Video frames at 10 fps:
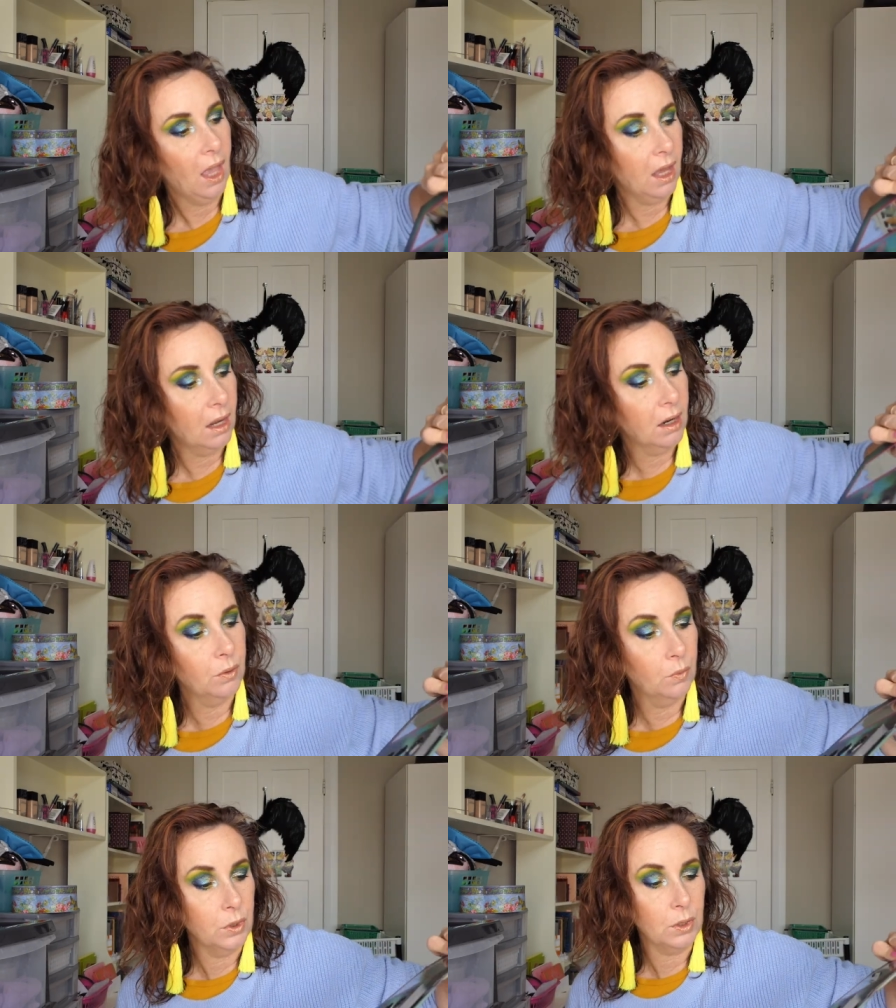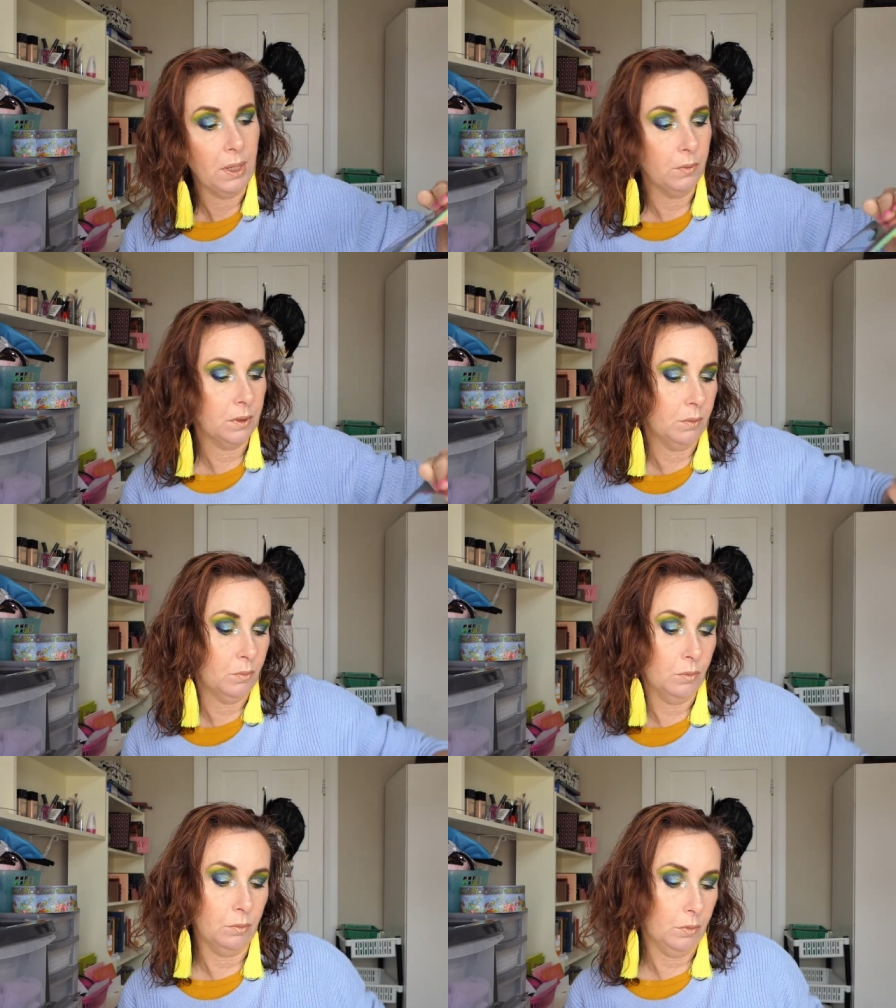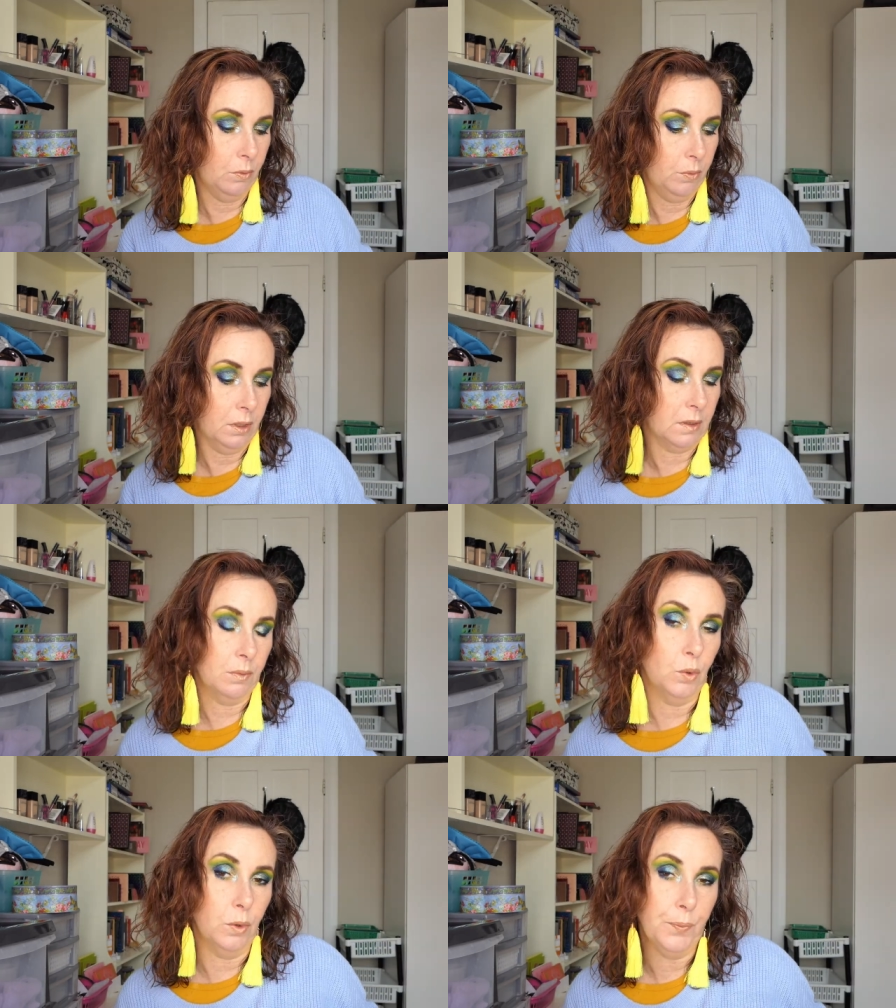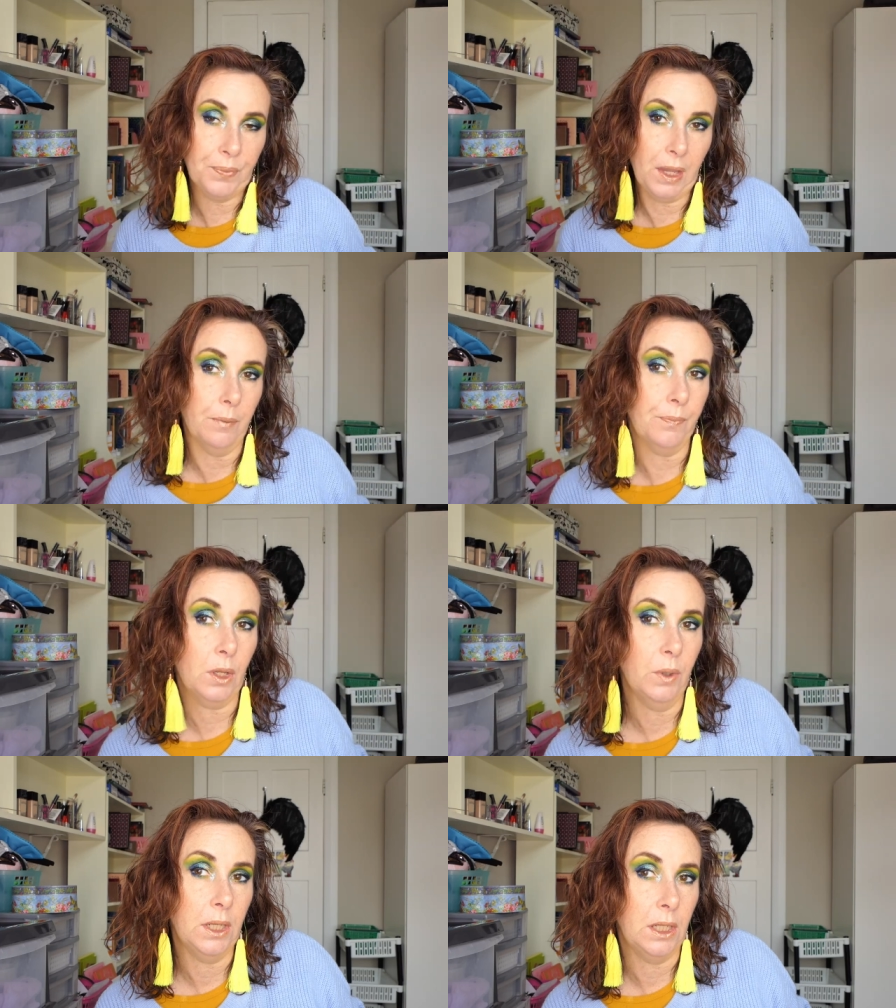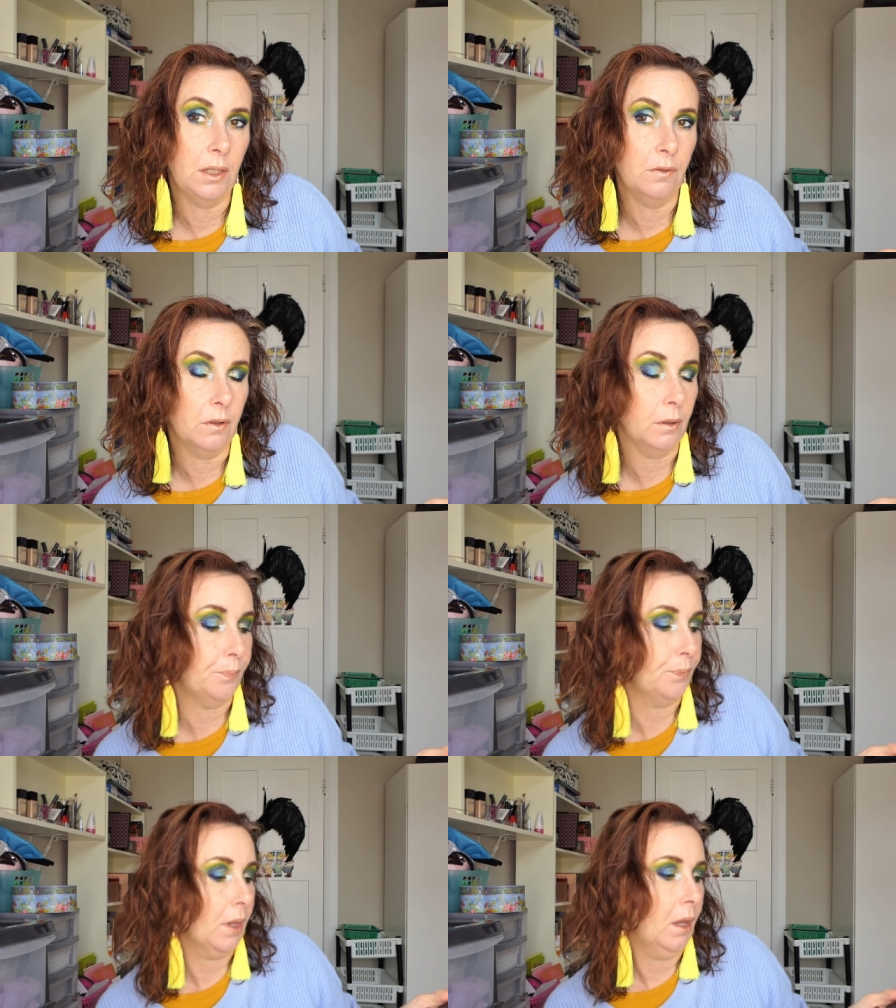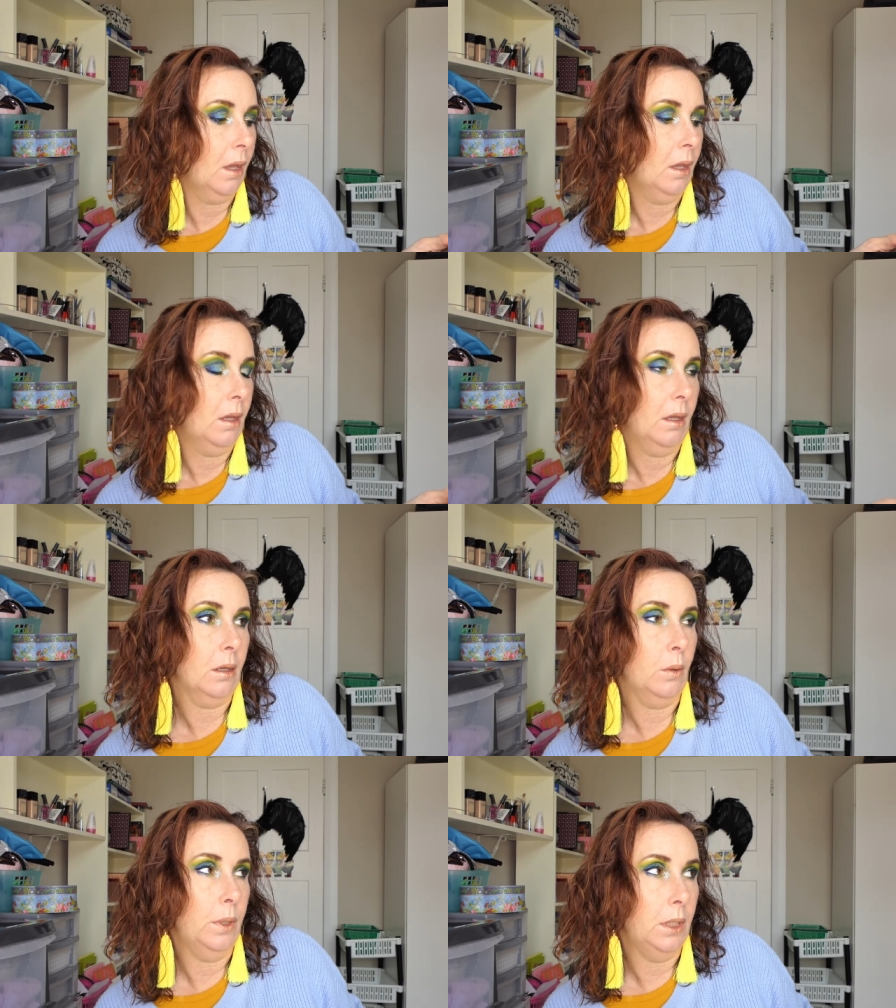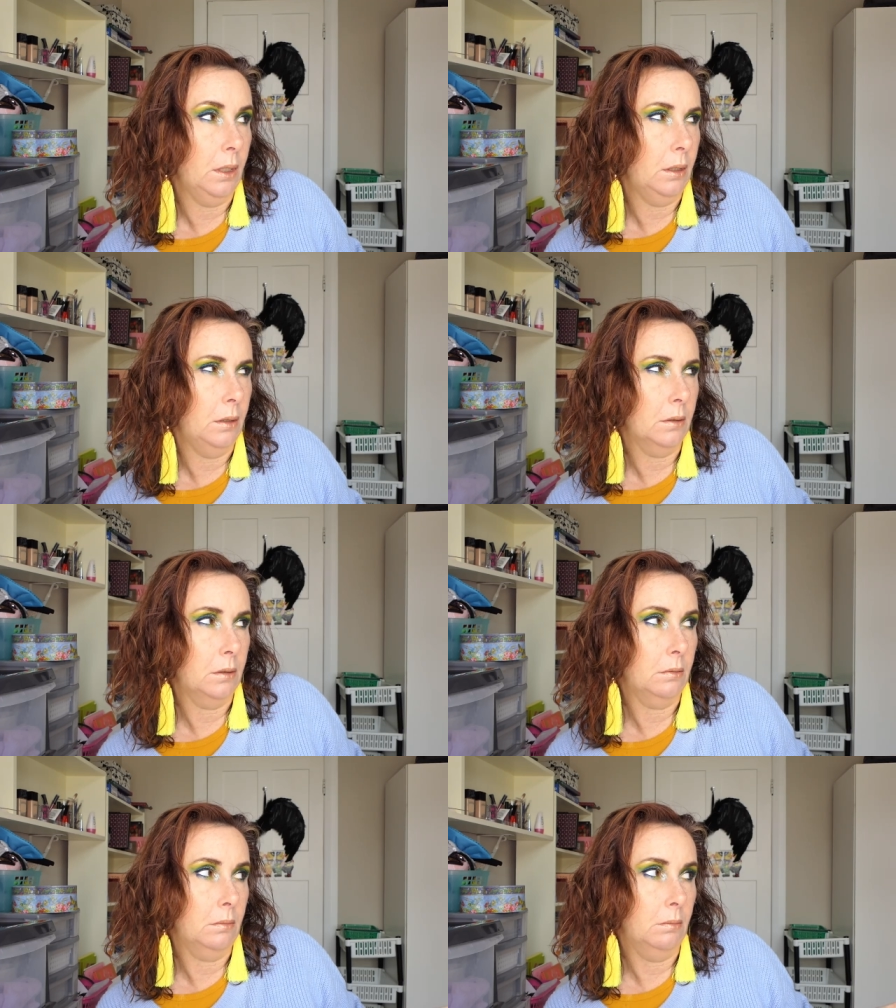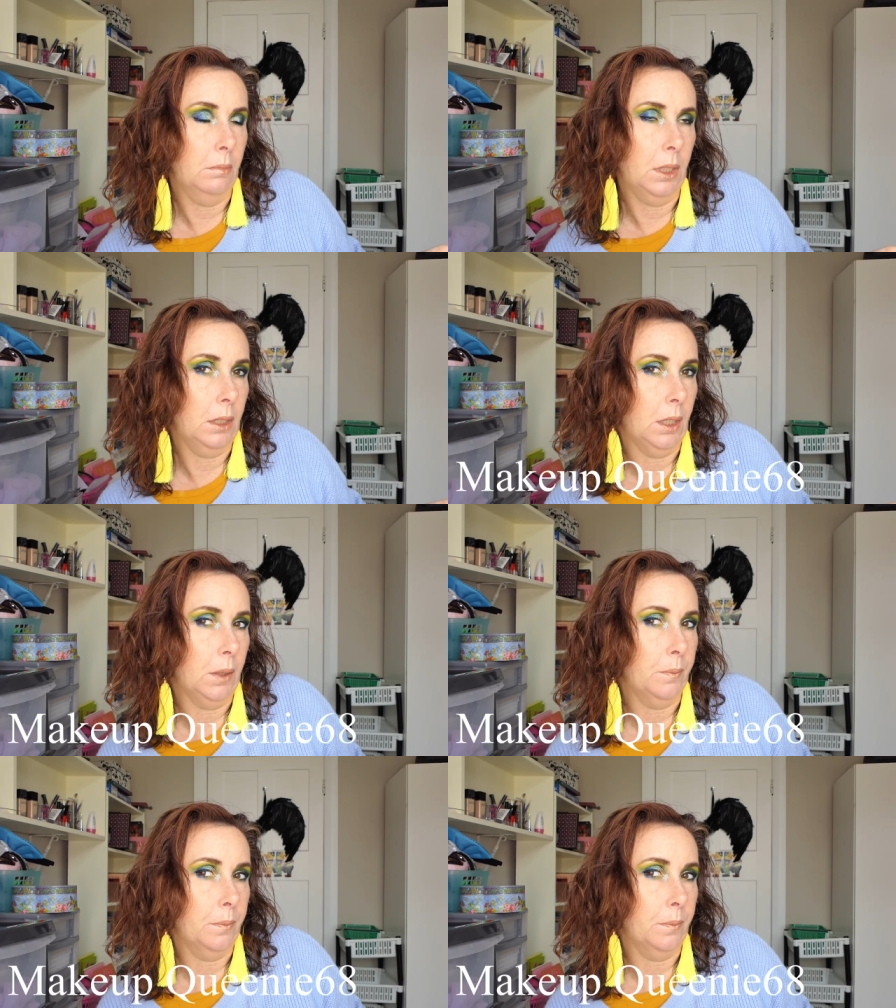And I want to play with some with it some more. Um, Queenie from Queenie's Makeup